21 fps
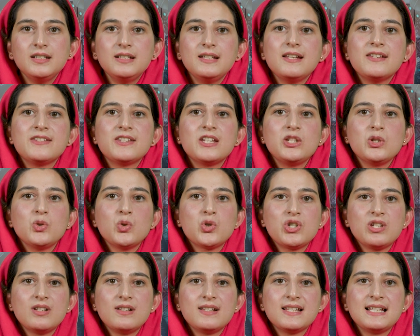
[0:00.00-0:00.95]

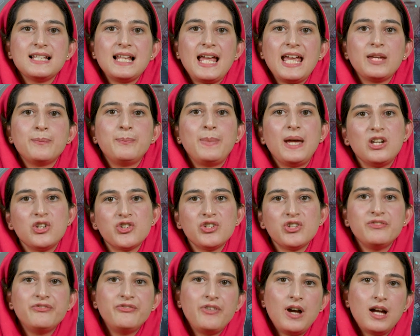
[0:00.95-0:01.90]
institutions like pension
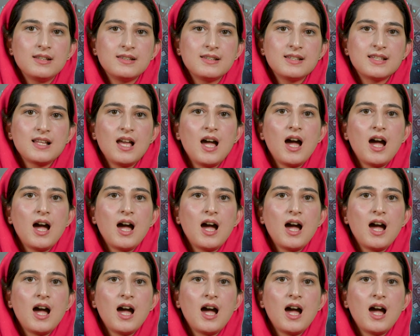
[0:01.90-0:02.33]
funds